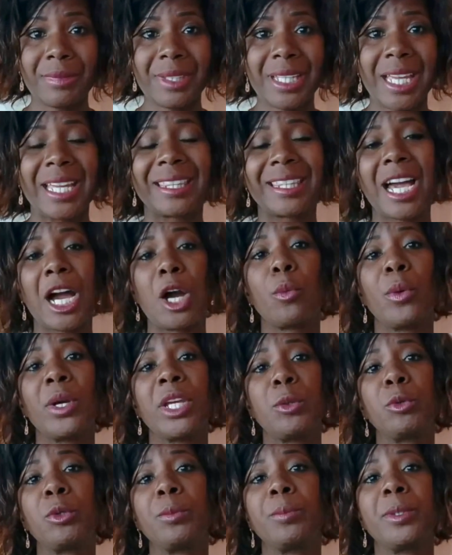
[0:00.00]
and that way it
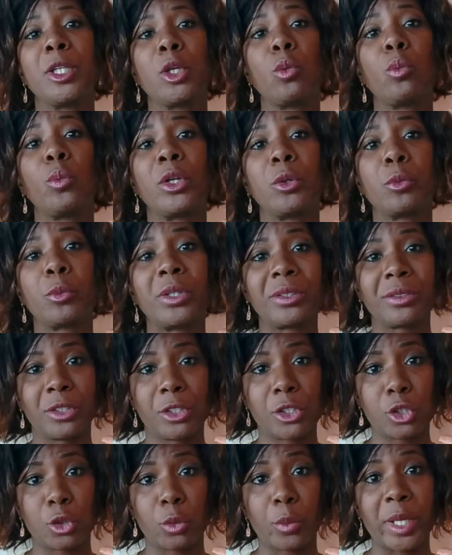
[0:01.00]
would be a win-win
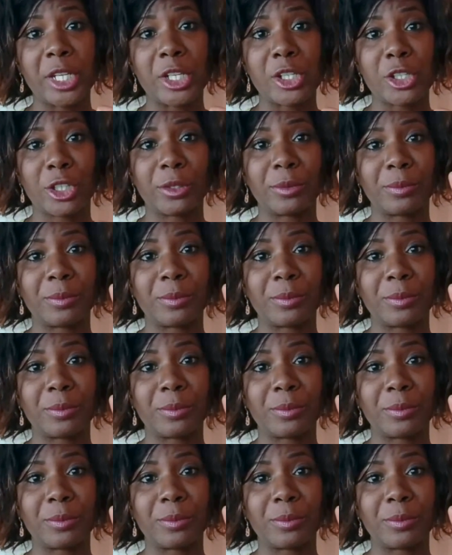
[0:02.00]
situation.